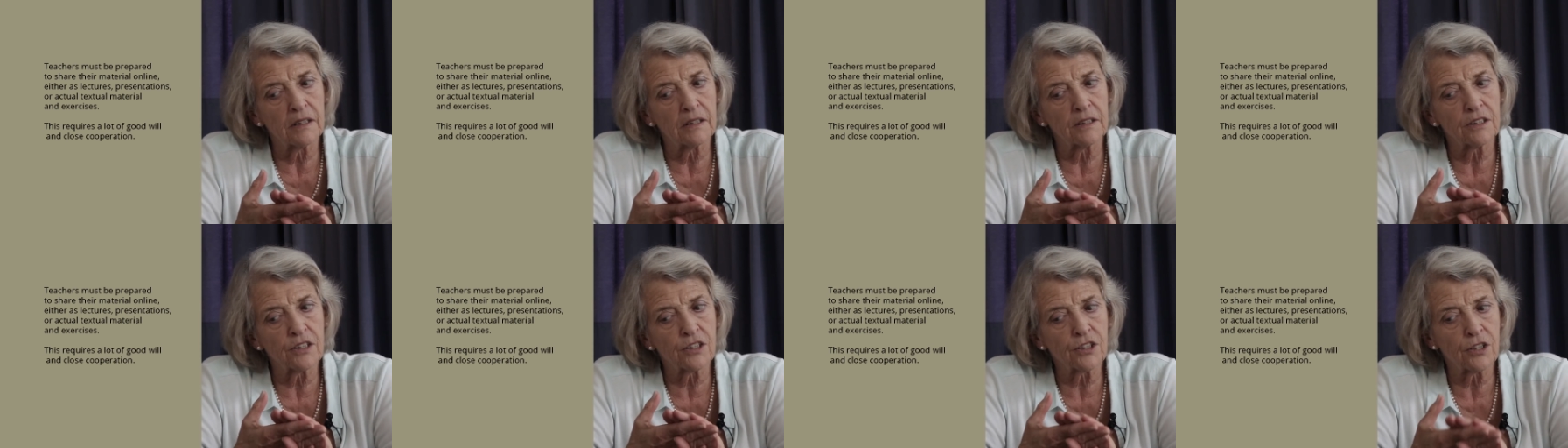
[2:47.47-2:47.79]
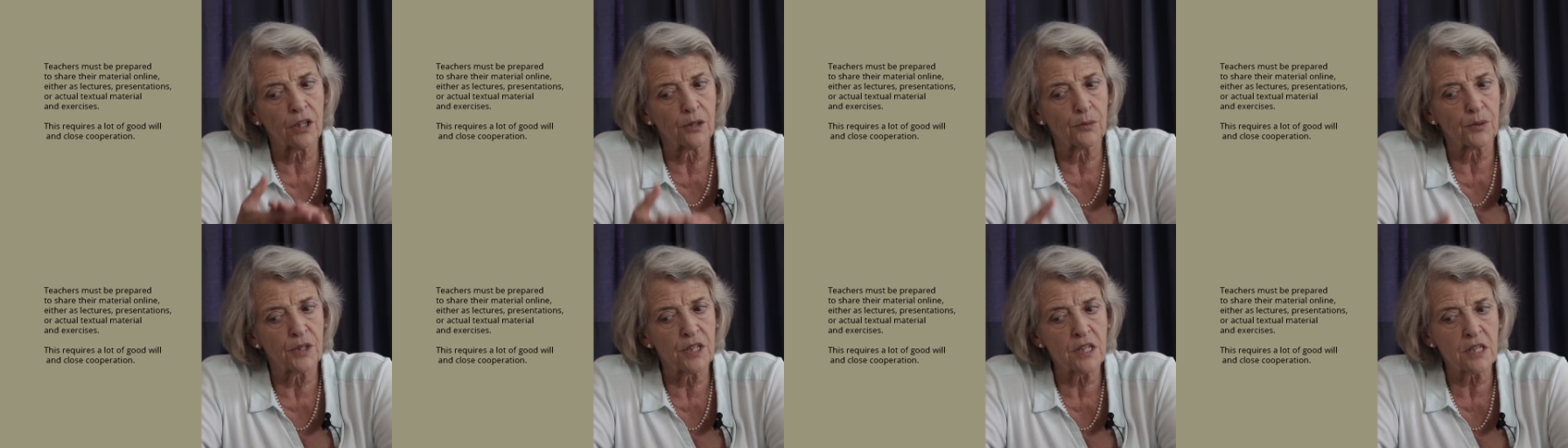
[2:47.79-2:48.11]

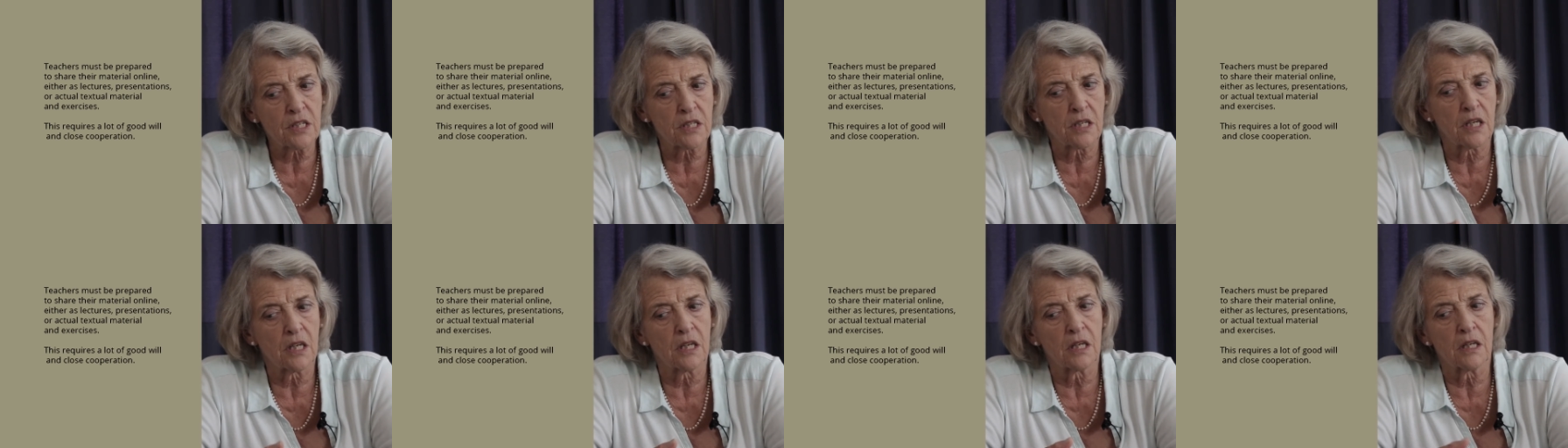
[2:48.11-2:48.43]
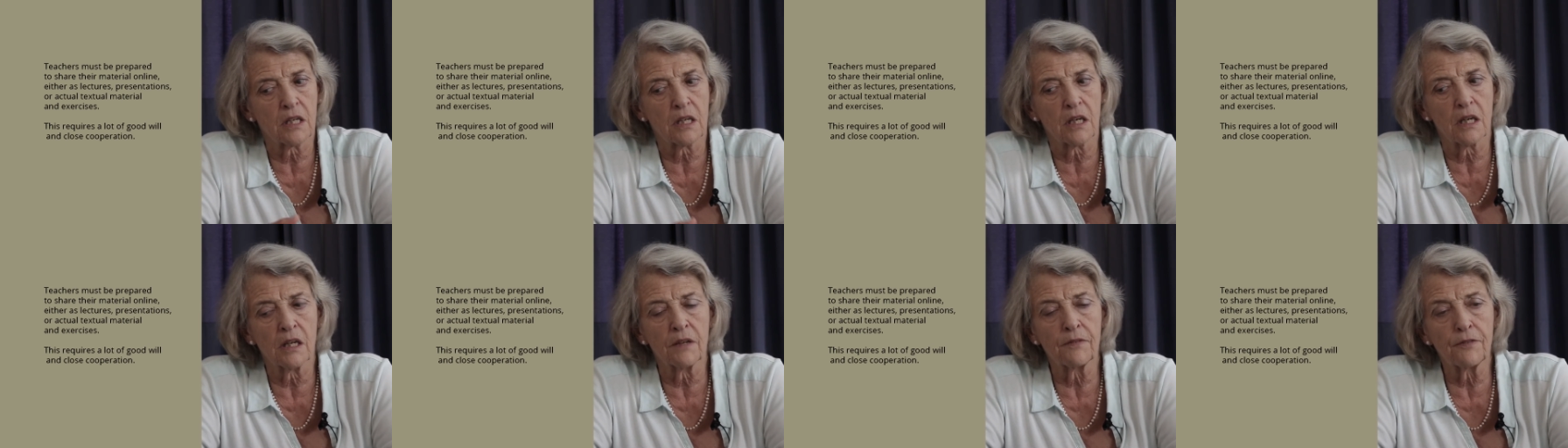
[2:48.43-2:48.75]
shall we
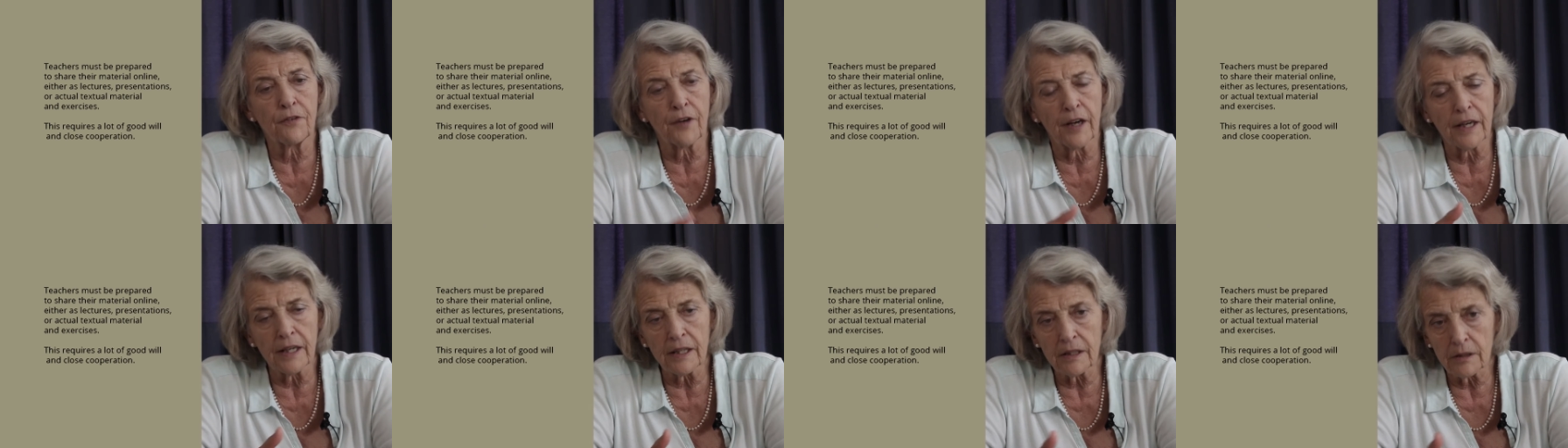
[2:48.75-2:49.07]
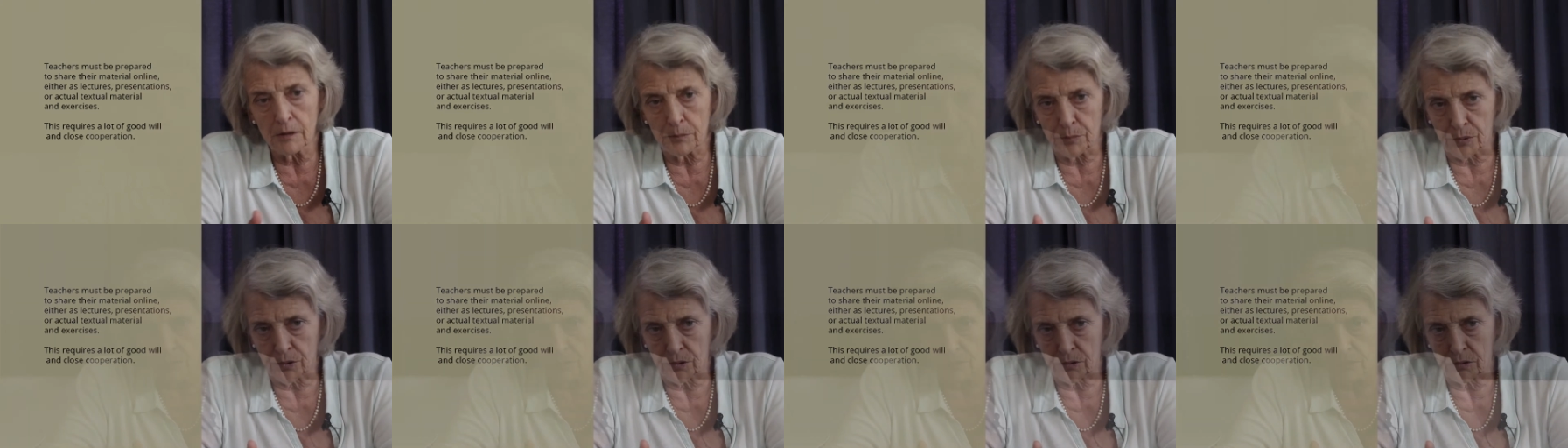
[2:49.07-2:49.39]
say,
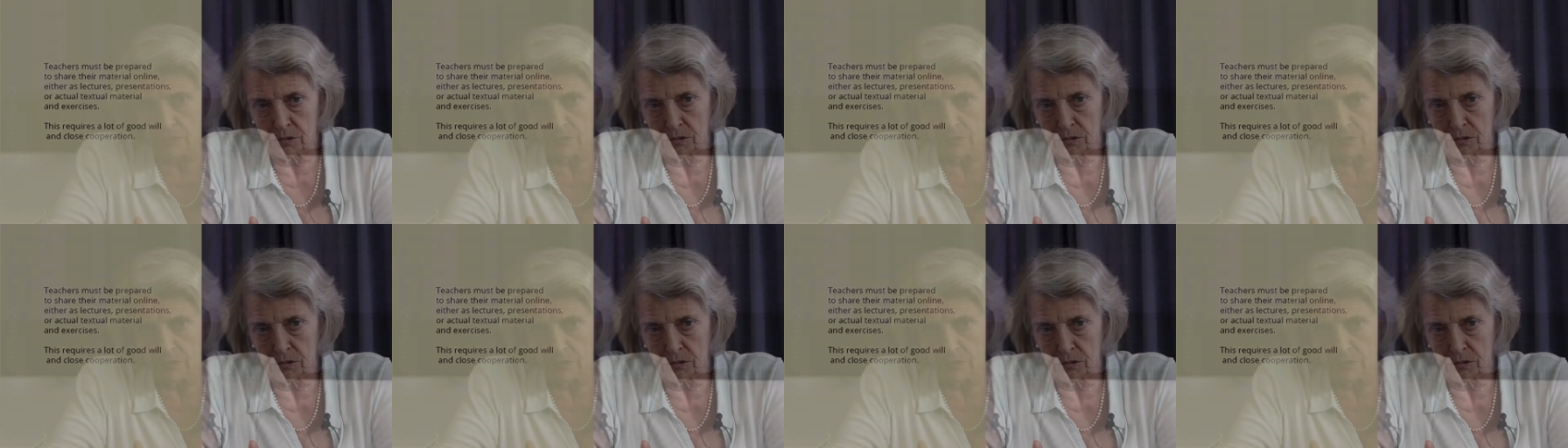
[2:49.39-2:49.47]
available